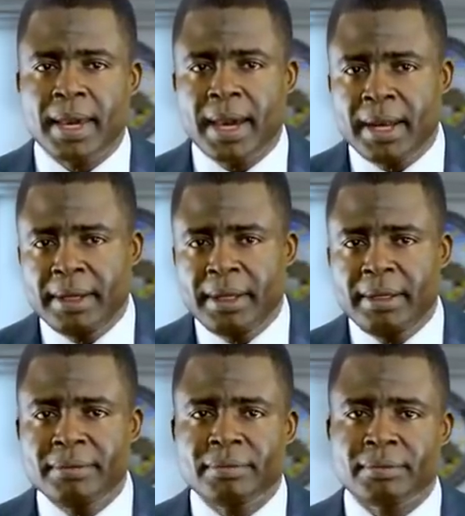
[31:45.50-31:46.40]

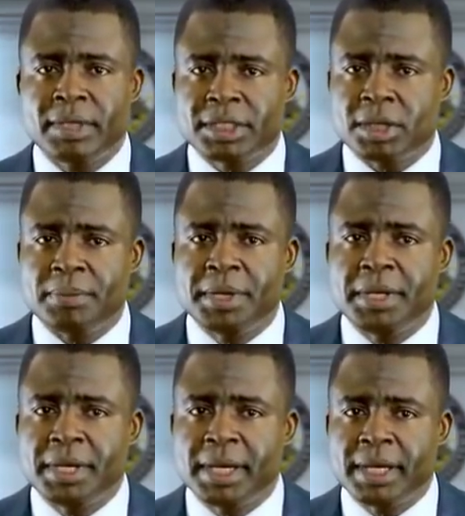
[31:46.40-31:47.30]
Early this
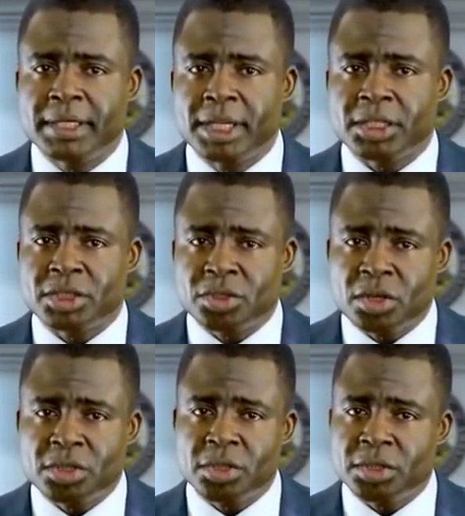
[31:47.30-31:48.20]
coming year, the
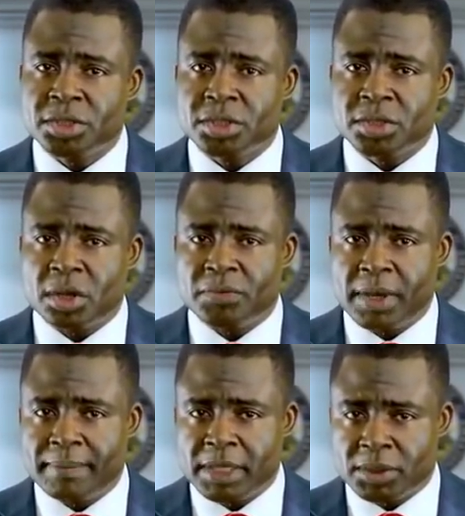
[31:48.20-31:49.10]
structures of
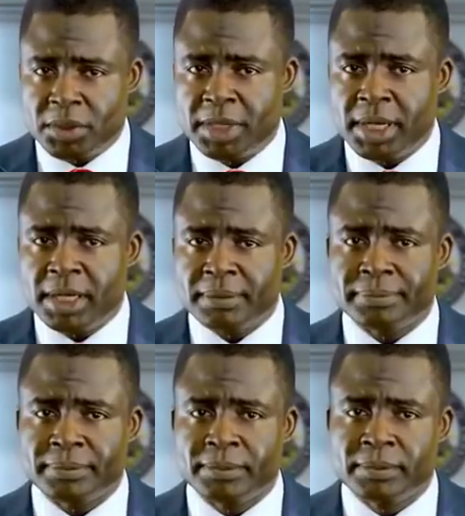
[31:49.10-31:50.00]
the Ambazonia
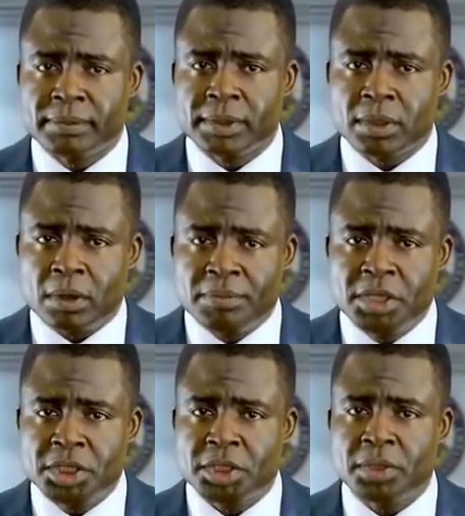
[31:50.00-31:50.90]

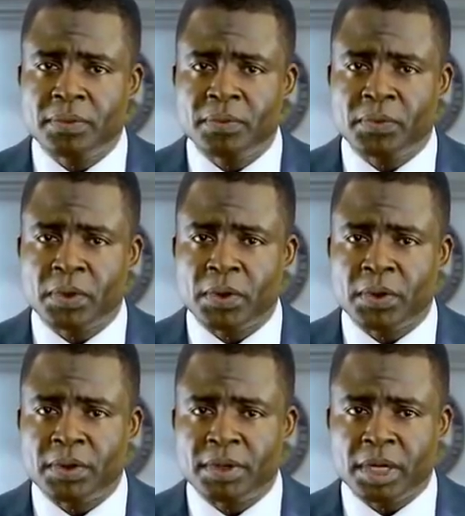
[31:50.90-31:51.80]
Commission
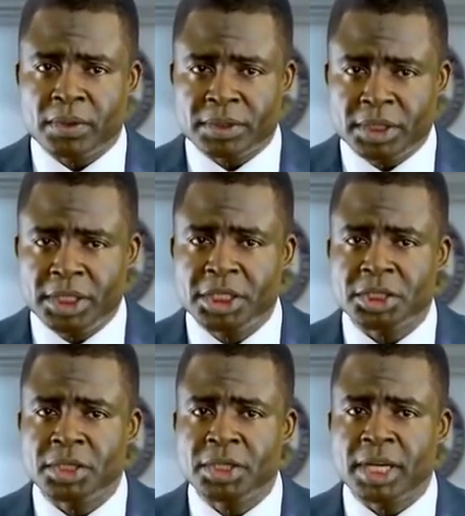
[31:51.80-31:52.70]
for
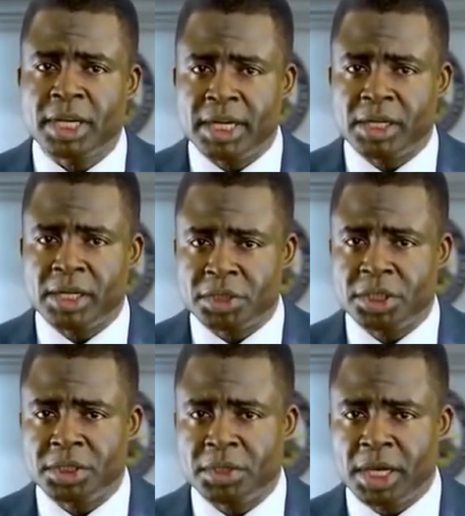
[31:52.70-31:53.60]
Reconciliation and
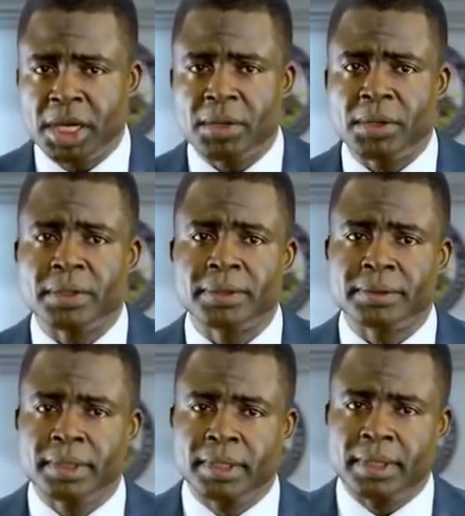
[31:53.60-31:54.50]
Negotiation, ACON,
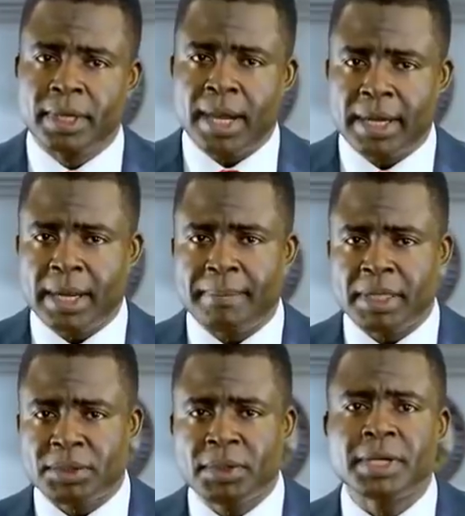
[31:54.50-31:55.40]
and the
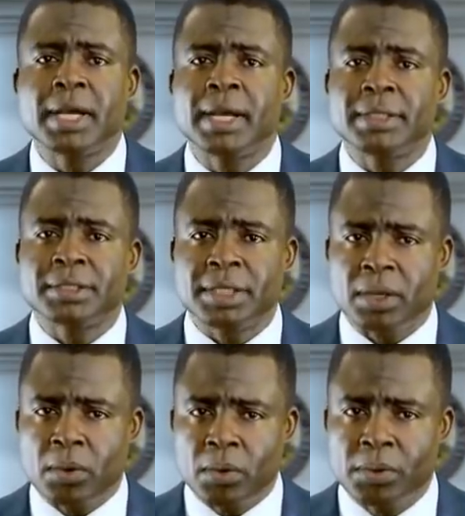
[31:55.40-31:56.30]
Ambazonia
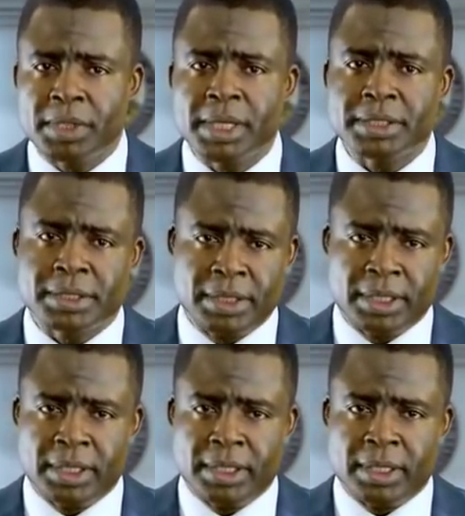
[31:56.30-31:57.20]
Stakeholders
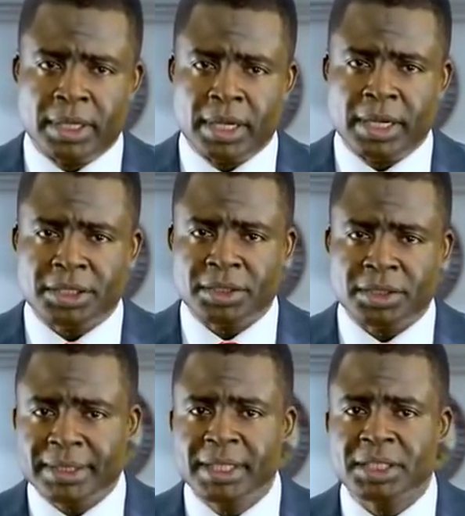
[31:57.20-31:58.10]

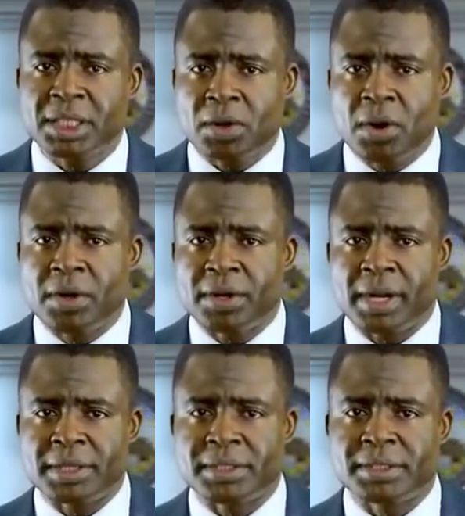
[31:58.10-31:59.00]
Strategic
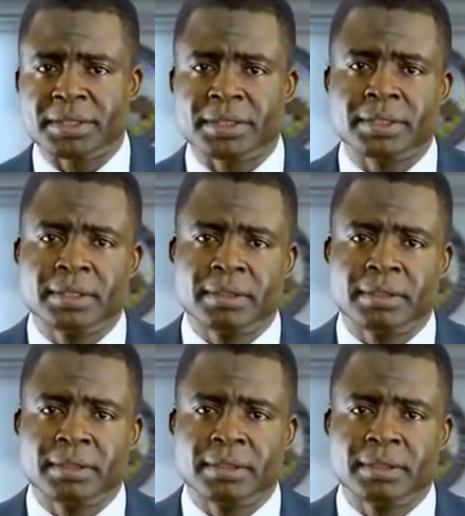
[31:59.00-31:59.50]
Congress,